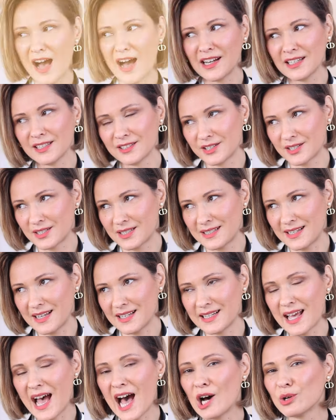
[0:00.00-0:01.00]
I
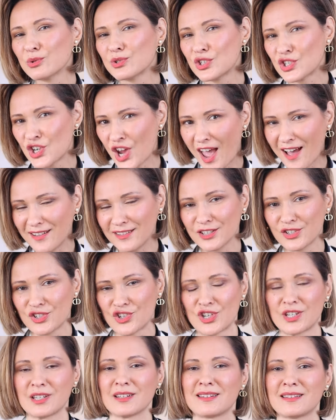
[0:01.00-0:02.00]
understand how
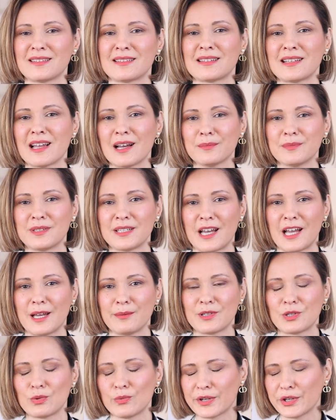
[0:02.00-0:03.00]
challenging it is
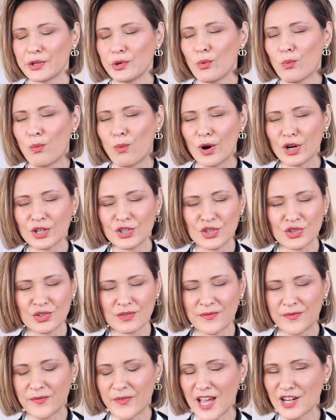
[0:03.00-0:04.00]
sometimes when you watch
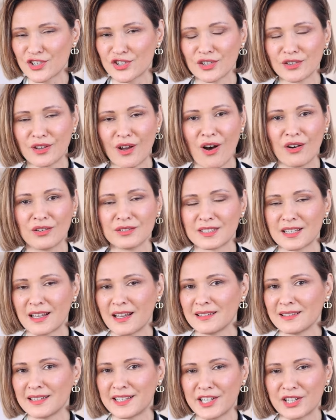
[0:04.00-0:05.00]
fashion
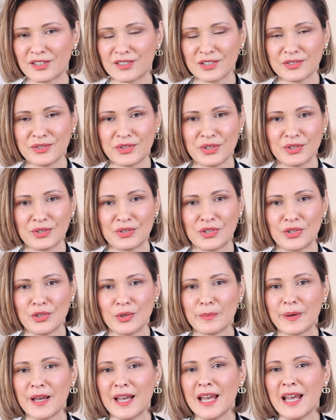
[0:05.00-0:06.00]
content here on
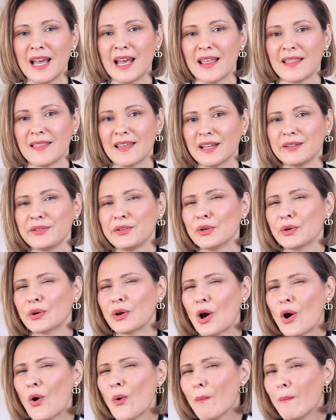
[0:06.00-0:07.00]
YouTube, then you
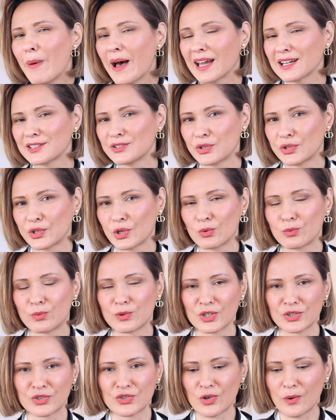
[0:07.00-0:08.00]
go back to your
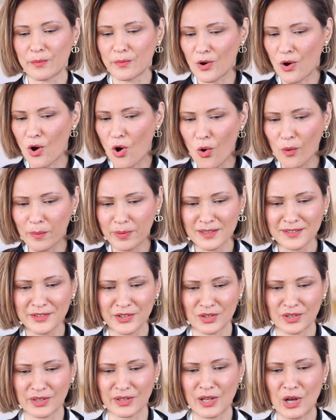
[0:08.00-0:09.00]
wardrobe, open
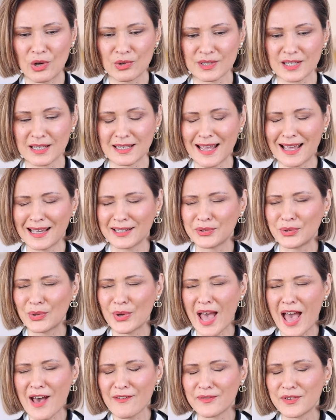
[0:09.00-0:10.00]
your closet, and you
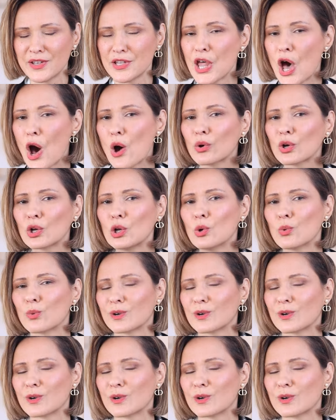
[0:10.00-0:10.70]
have no clue